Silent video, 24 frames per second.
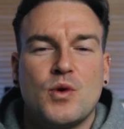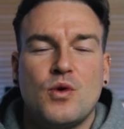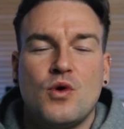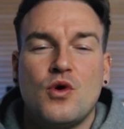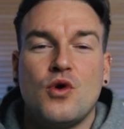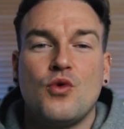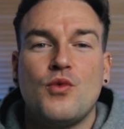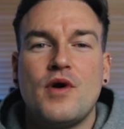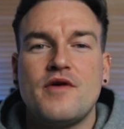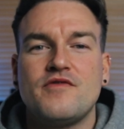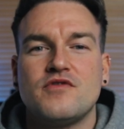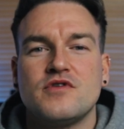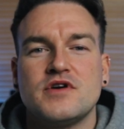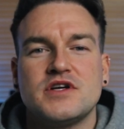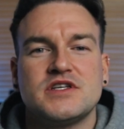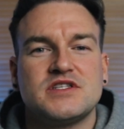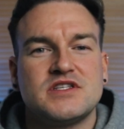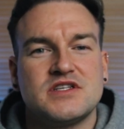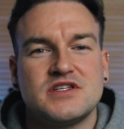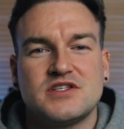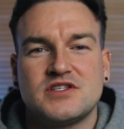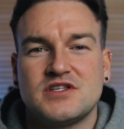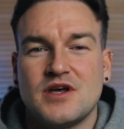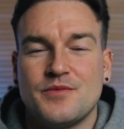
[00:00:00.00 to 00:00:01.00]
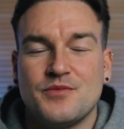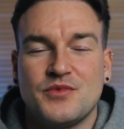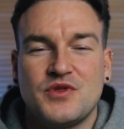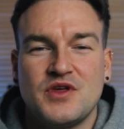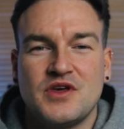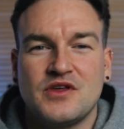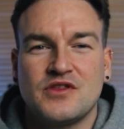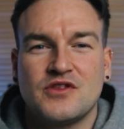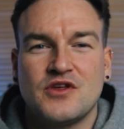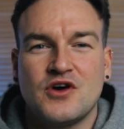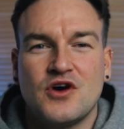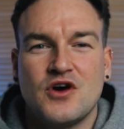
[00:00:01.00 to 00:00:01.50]
or whether it's
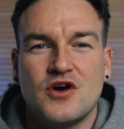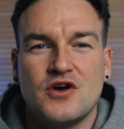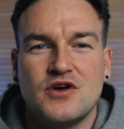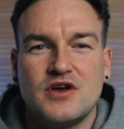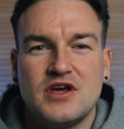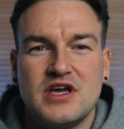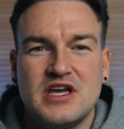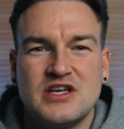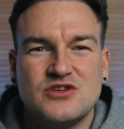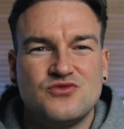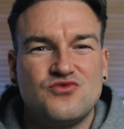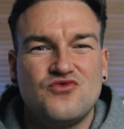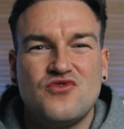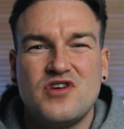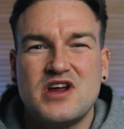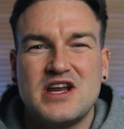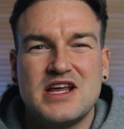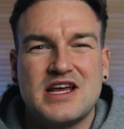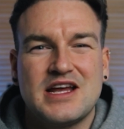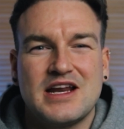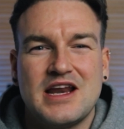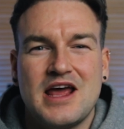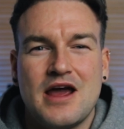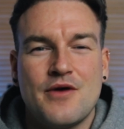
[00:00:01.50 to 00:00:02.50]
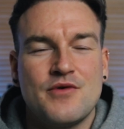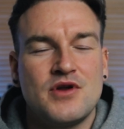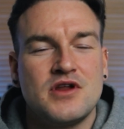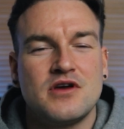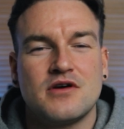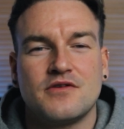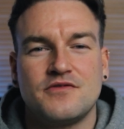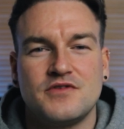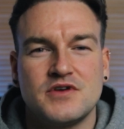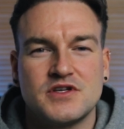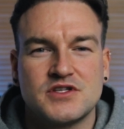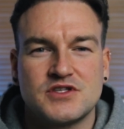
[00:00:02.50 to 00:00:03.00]
something that is really glaringly
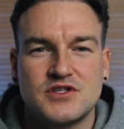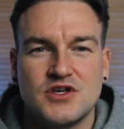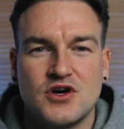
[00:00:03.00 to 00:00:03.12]
obvious